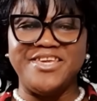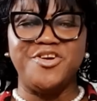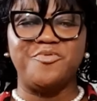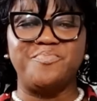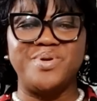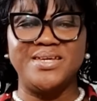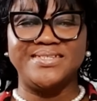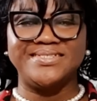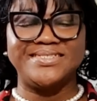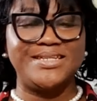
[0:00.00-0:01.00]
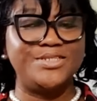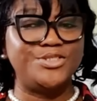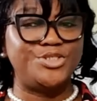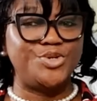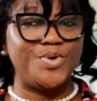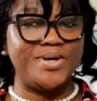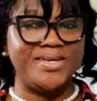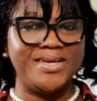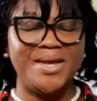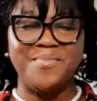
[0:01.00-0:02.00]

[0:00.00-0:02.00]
In your peace, joy,